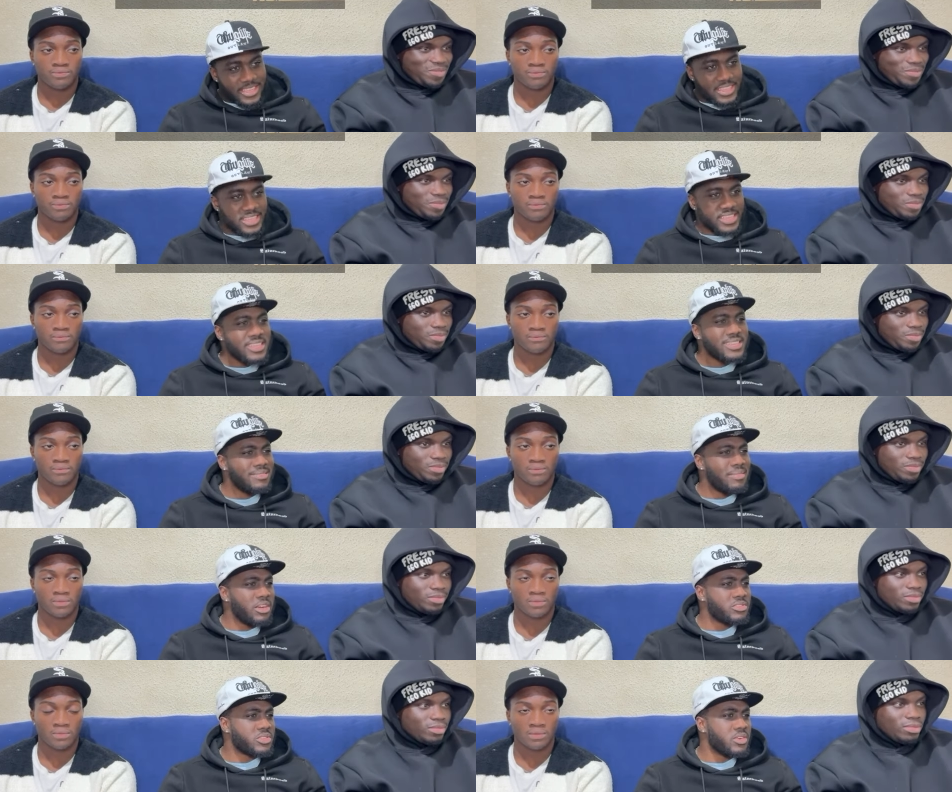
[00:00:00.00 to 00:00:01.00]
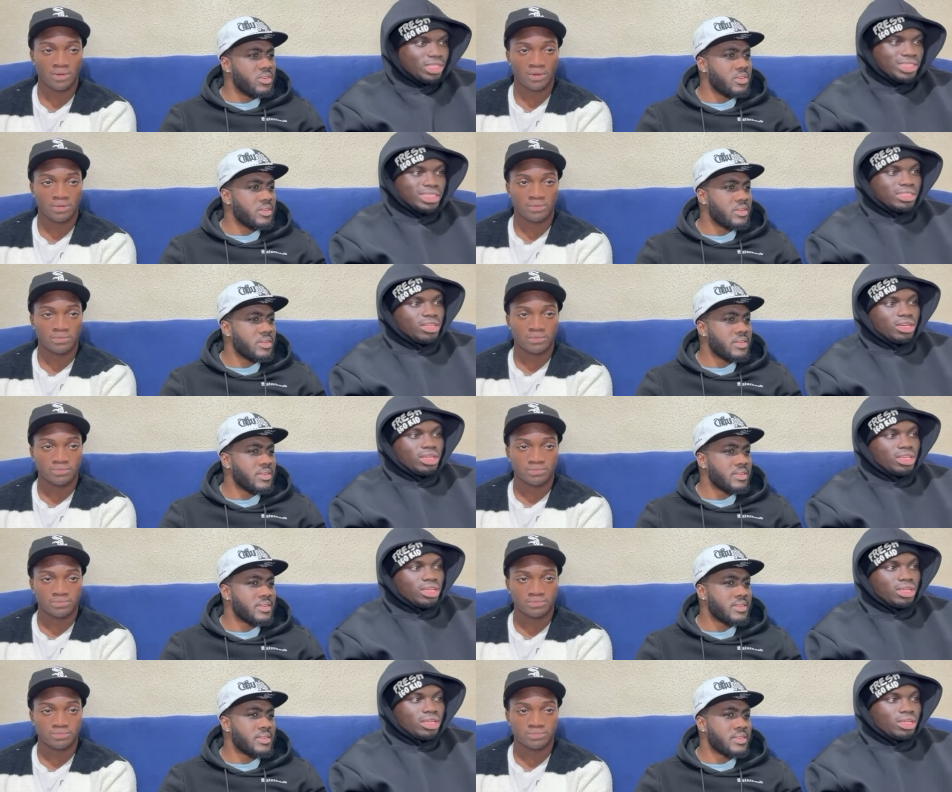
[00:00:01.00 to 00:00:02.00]
Speaker 1: Is this the same house, though? This is not it.
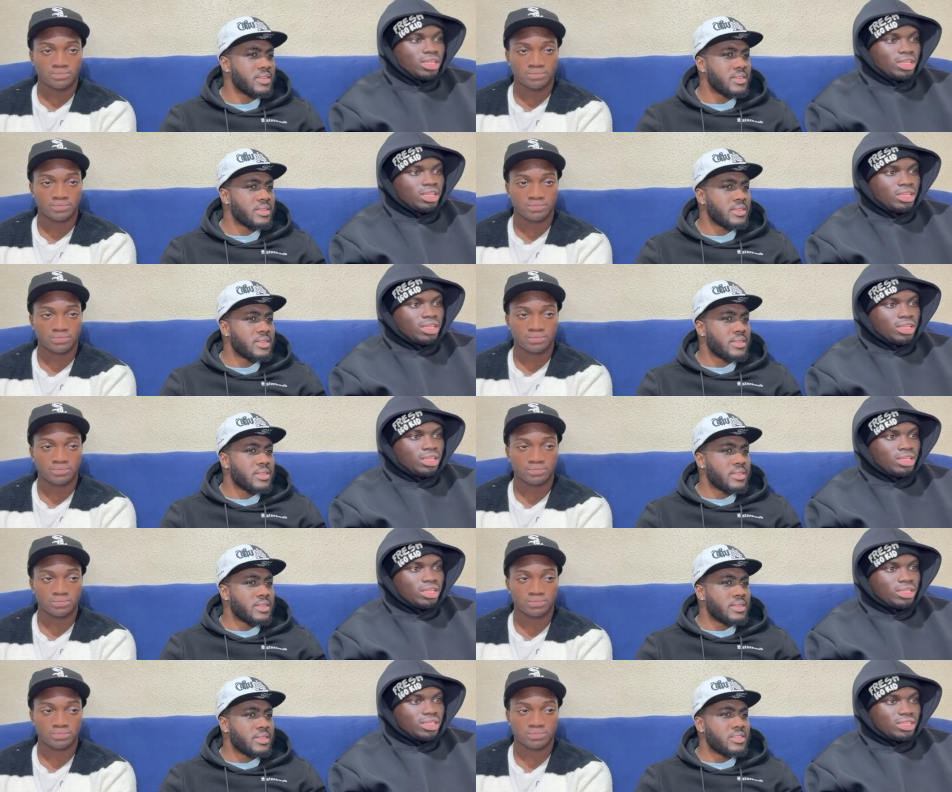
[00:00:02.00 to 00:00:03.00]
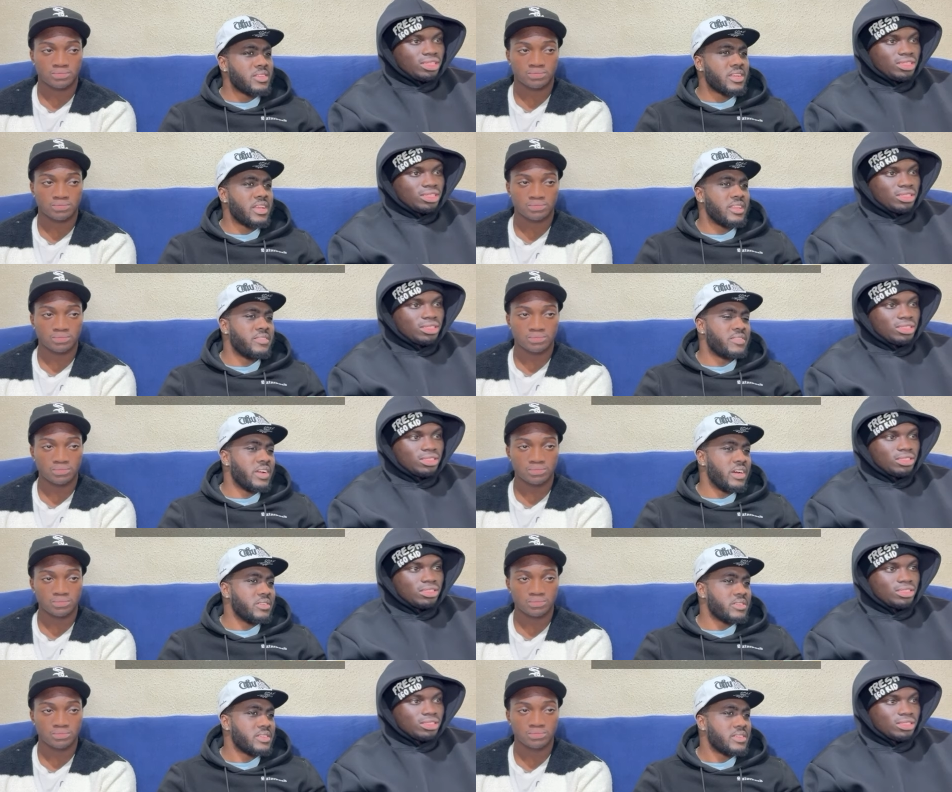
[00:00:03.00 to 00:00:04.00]
This is like a different
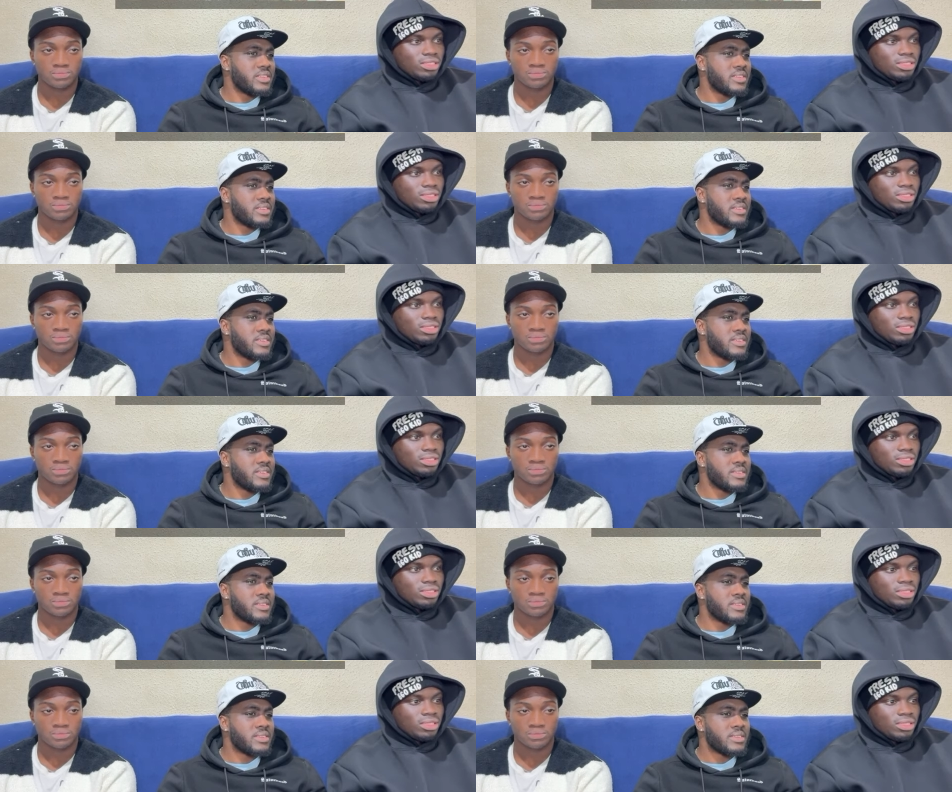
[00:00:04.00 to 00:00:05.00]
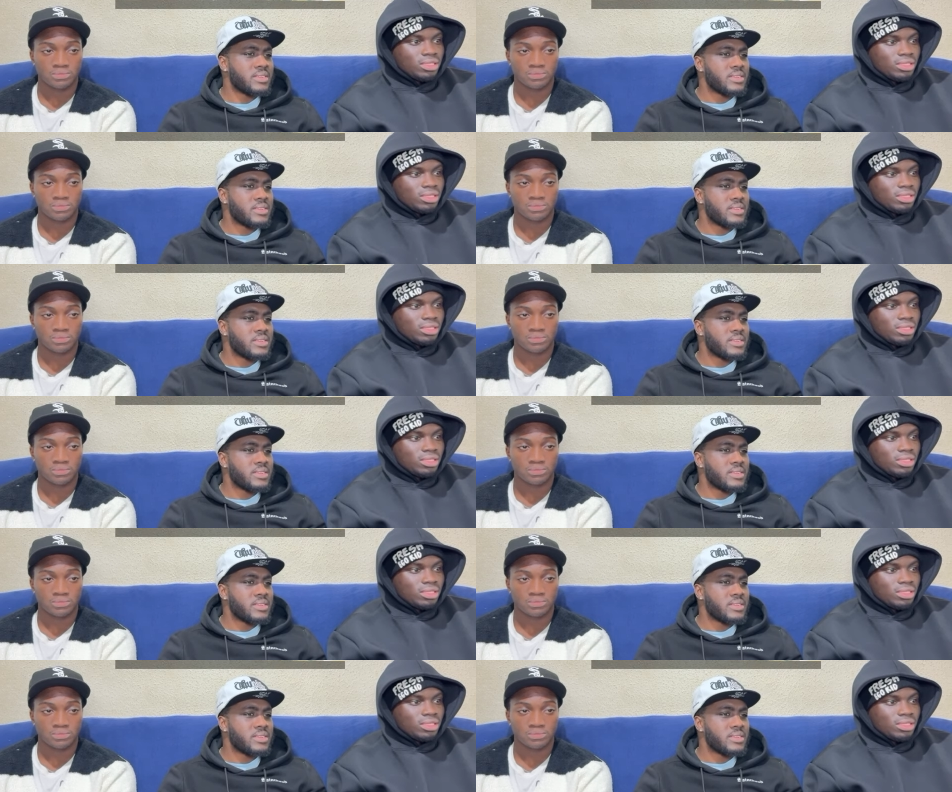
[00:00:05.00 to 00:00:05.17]
house. Anja.